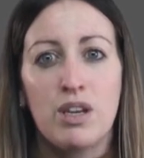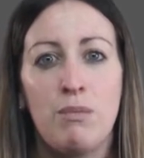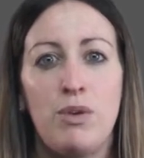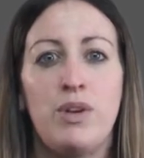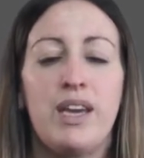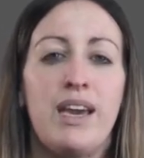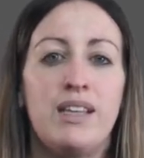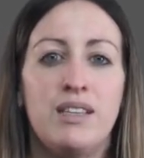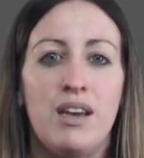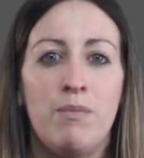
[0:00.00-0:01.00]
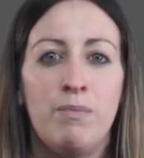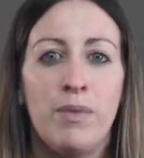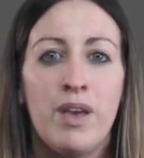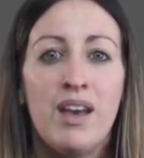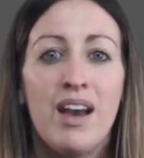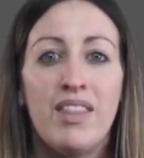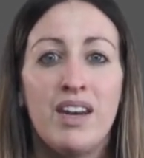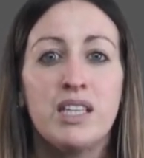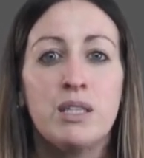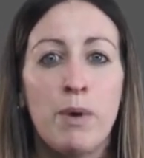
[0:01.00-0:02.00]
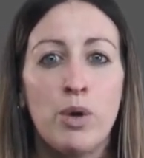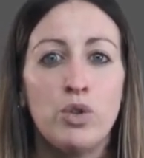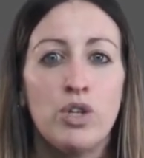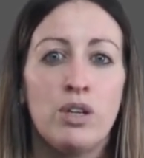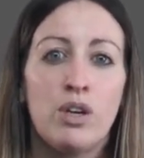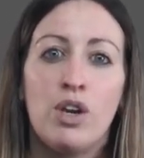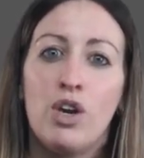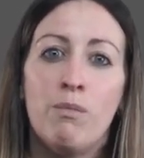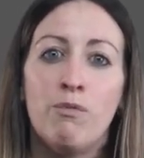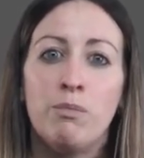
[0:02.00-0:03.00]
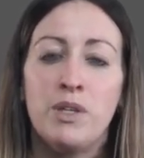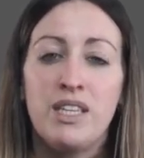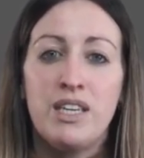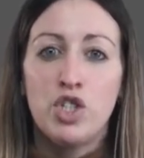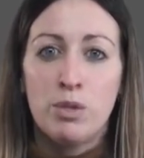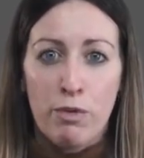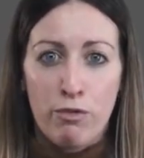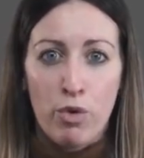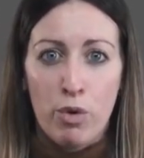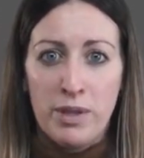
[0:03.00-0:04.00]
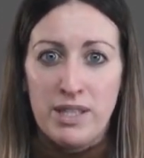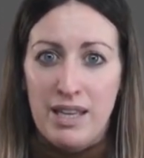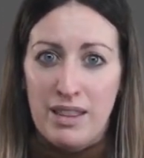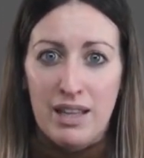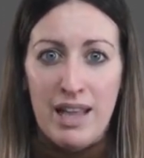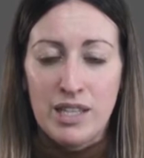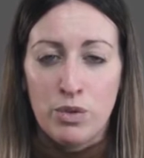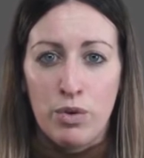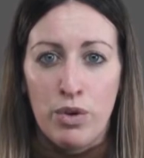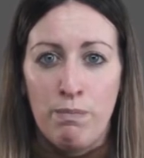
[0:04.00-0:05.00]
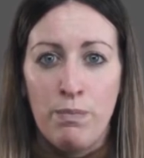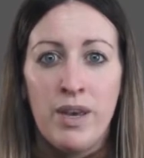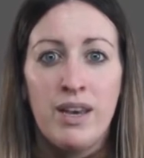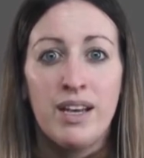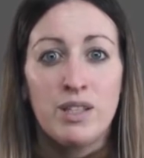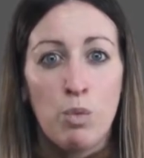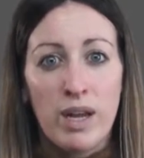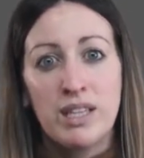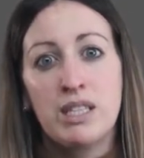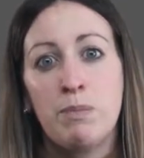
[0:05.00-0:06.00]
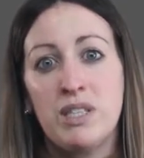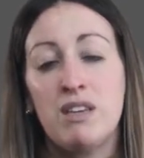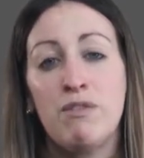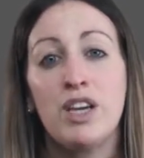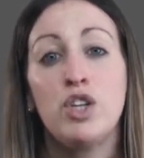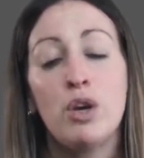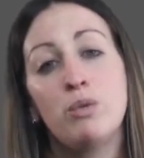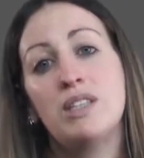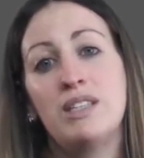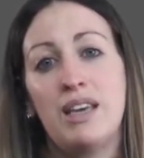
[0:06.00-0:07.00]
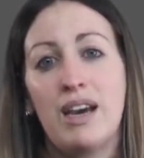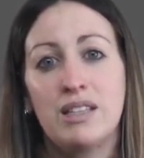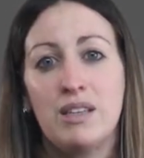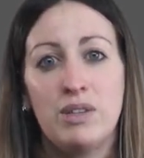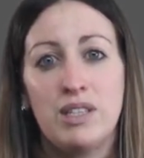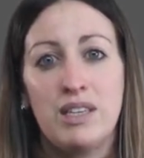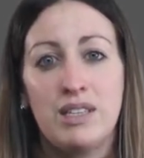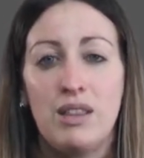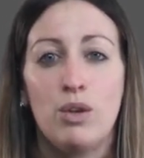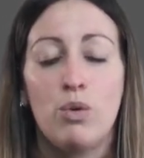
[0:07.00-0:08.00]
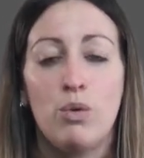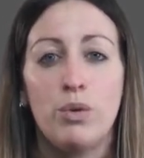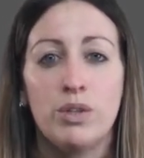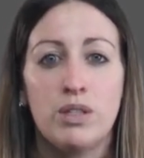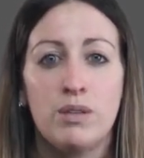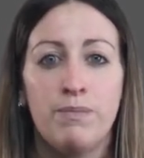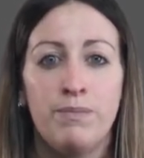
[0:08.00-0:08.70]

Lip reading: communicator, and that exposure can come from the teacher's performance in the classroom, as well as specific noticing activities in the course.